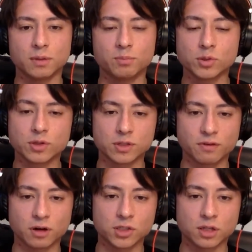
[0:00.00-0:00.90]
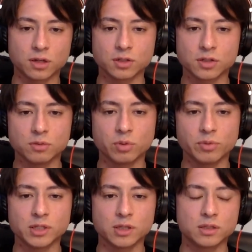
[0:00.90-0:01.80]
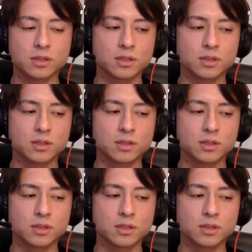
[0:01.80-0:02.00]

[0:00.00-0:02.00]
Postgres function on Supabase is